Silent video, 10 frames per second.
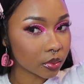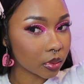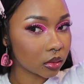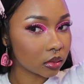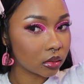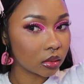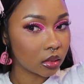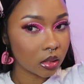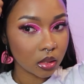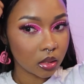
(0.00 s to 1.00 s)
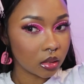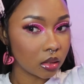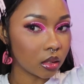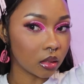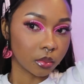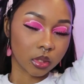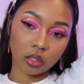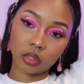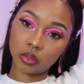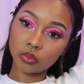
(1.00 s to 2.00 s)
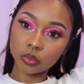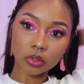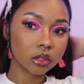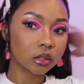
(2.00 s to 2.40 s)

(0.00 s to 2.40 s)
well. Hello.